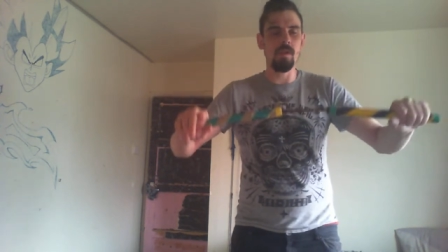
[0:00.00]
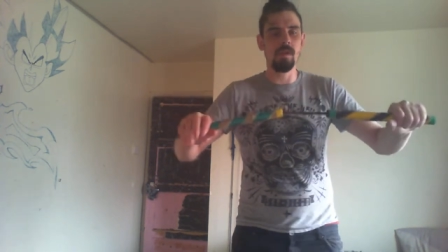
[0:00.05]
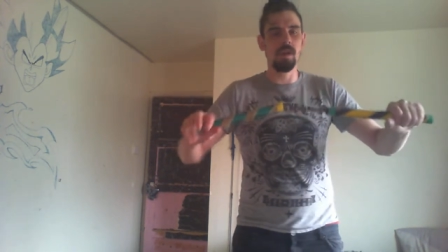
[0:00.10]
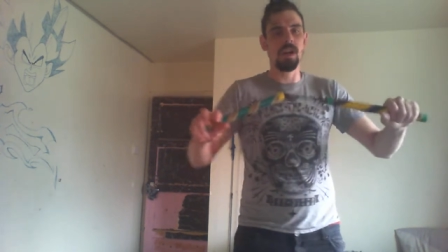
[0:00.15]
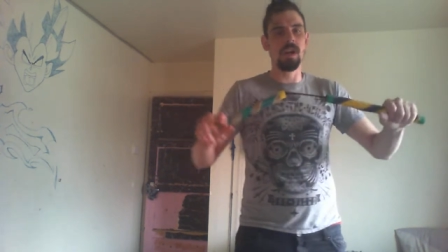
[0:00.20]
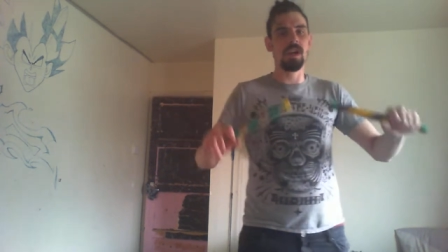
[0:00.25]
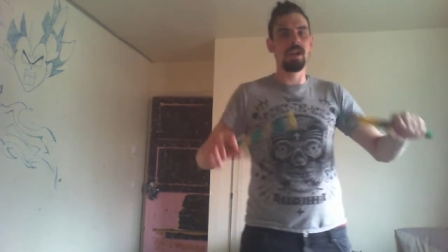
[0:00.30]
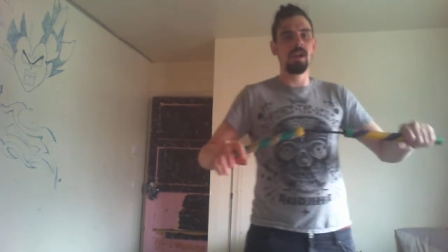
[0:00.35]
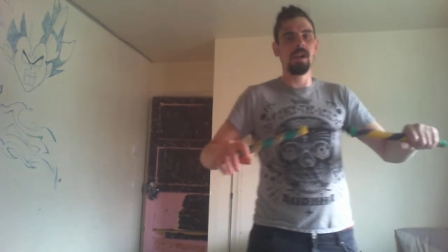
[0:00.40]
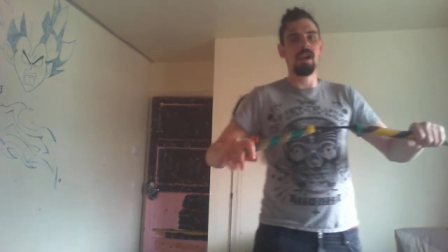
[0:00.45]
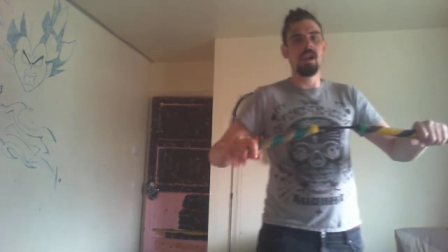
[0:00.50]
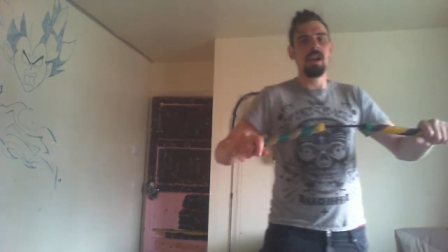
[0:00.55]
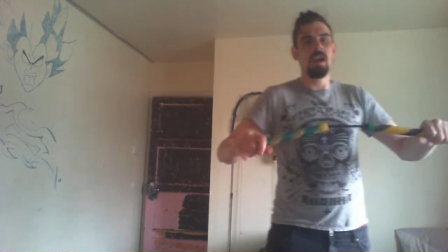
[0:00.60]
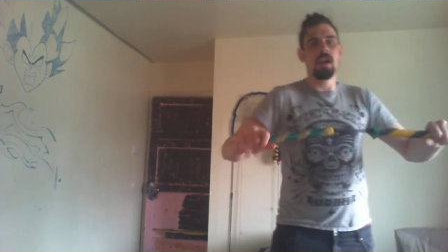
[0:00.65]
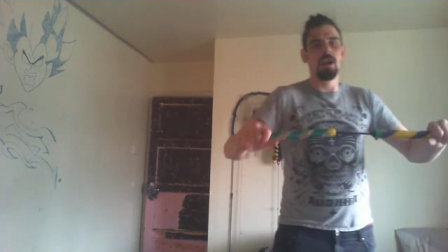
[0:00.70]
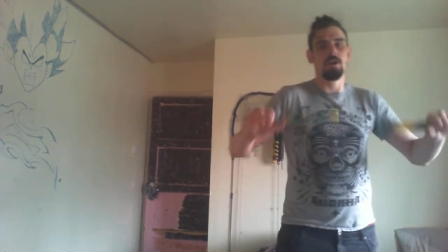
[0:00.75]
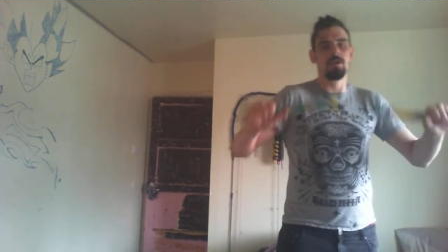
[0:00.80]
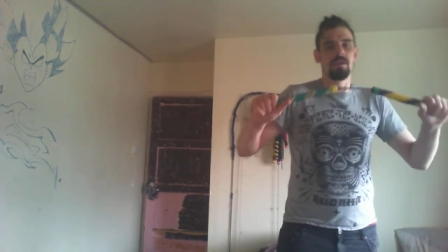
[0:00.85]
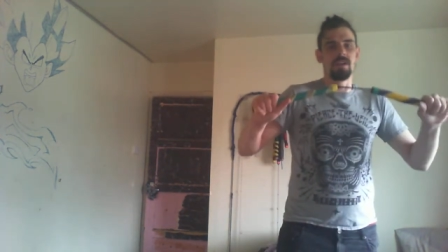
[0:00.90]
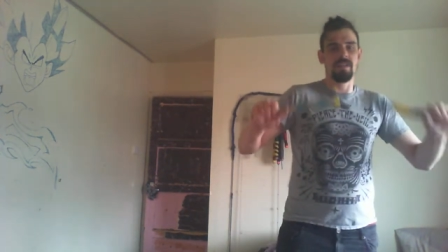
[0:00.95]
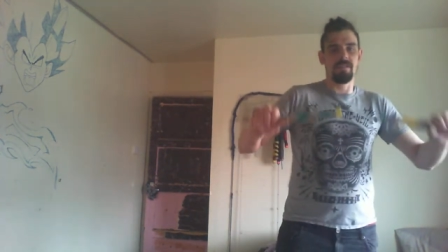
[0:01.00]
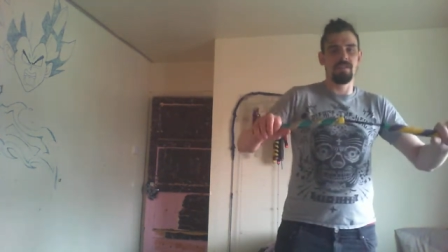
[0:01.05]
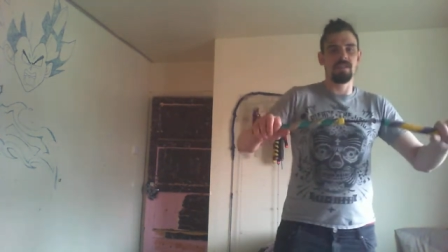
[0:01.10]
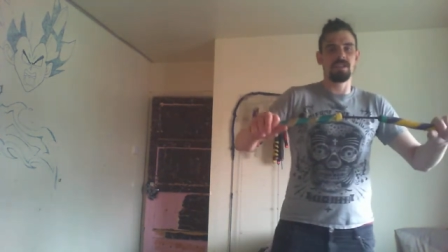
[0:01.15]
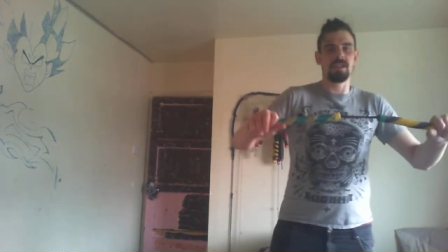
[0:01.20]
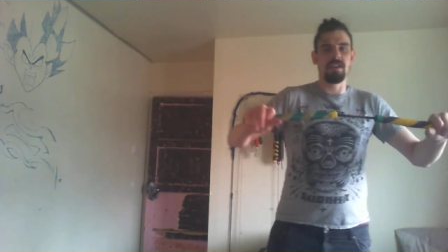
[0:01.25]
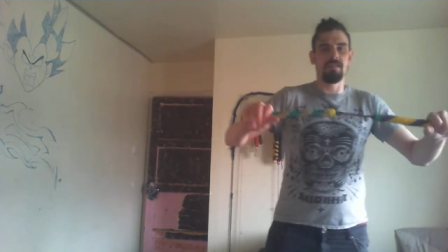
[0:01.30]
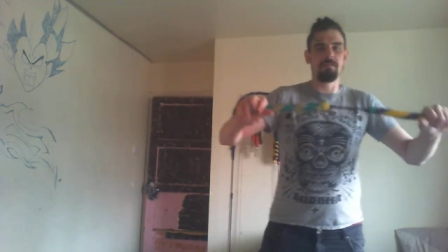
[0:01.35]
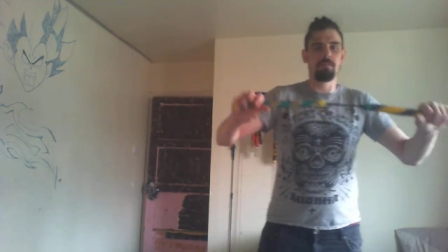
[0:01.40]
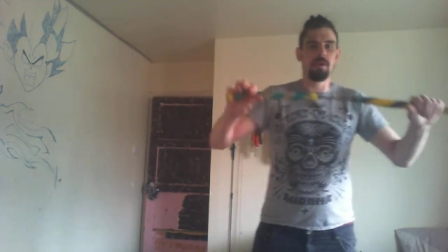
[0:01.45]
Okay, you're going to give
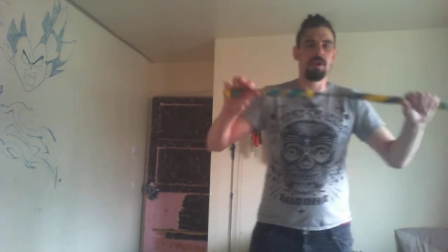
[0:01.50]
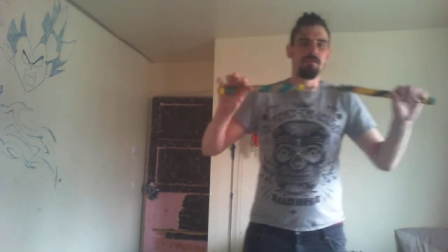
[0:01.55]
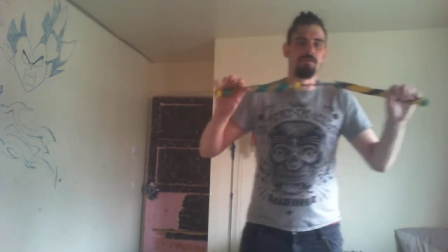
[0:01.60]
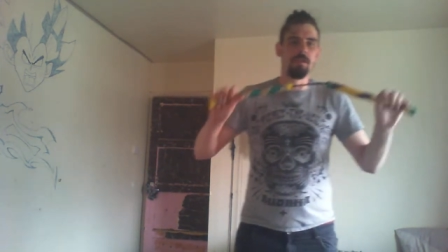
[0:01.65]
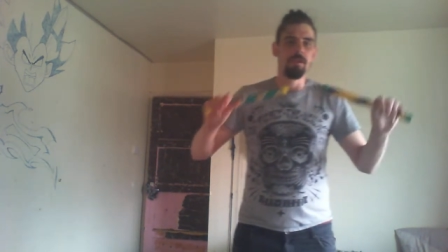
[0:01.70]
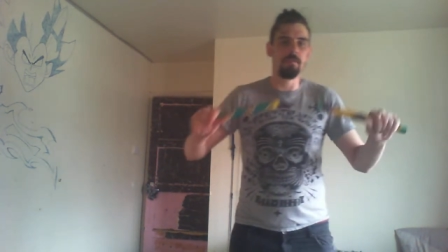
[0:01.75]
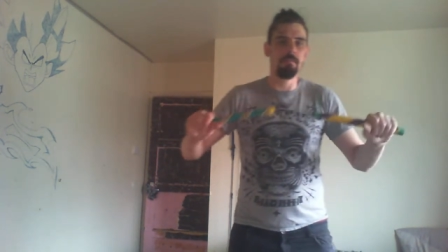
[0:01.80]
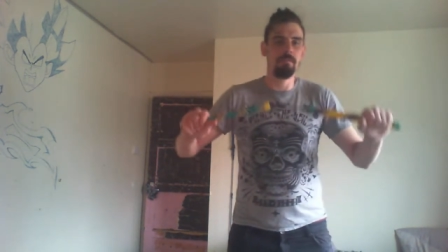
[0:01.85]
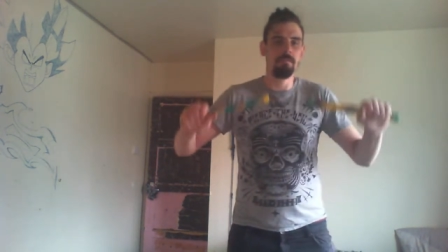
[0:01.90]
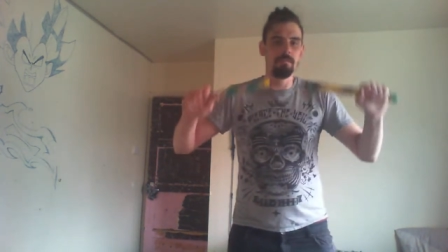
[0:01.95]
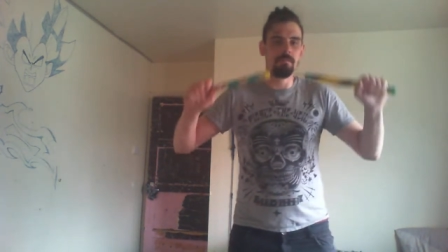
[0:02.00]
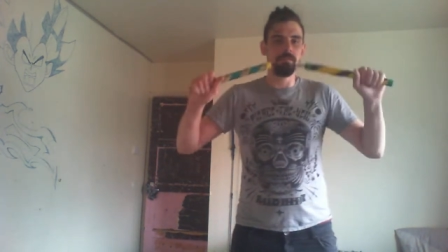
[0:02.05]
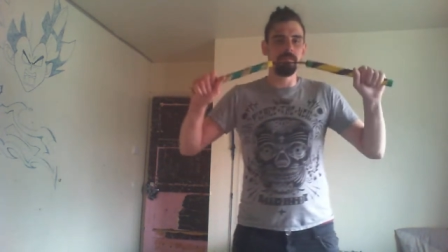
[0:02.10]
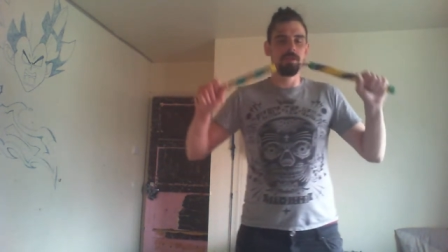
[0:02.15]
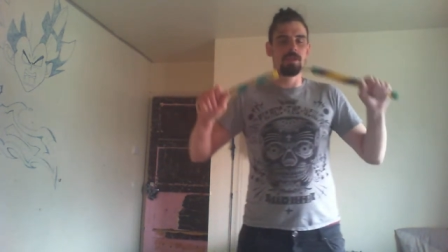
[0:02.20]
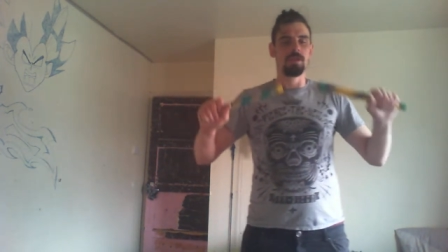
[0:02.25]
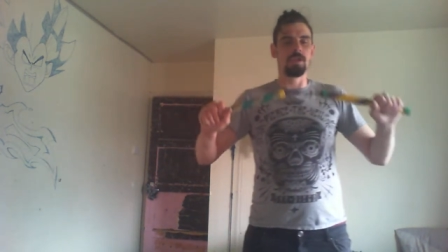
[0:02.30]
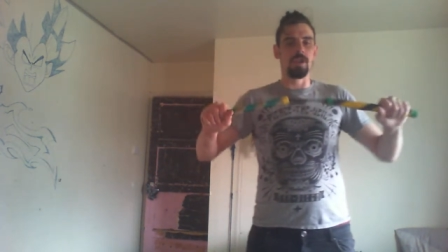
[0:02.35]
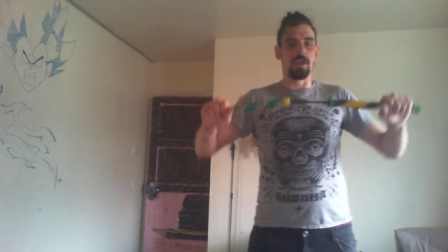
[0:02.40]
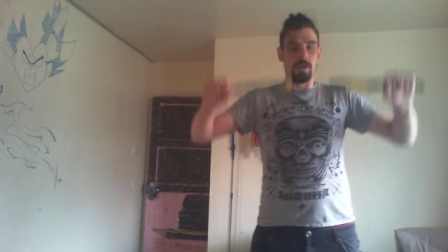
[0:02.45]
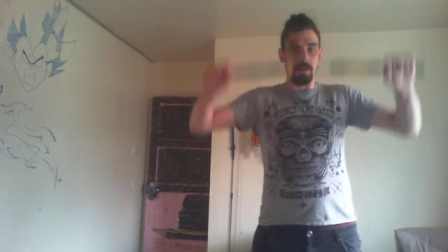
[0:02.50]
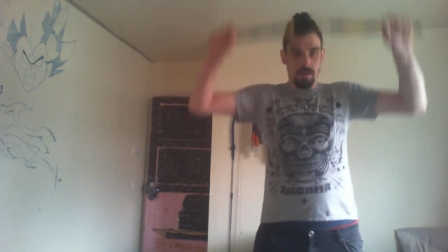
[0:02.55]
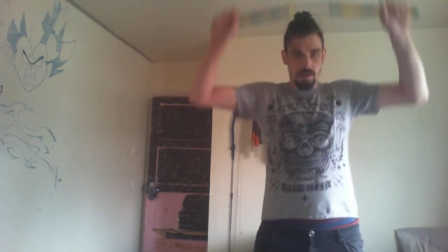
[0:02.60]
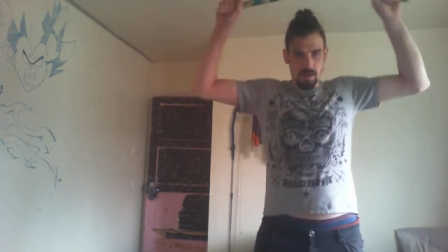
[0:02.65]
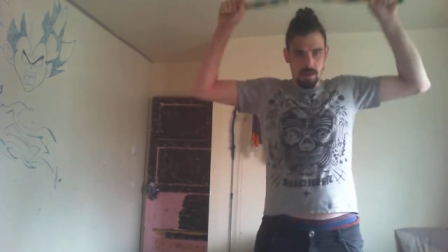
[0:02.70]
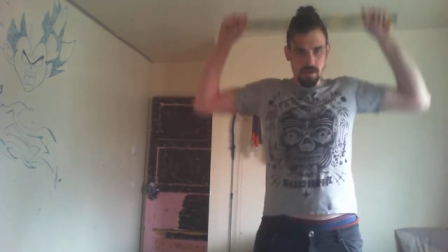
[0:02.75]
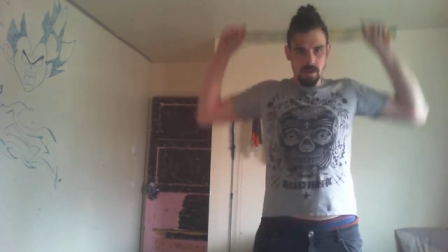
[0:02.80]
yourself a bit of room, so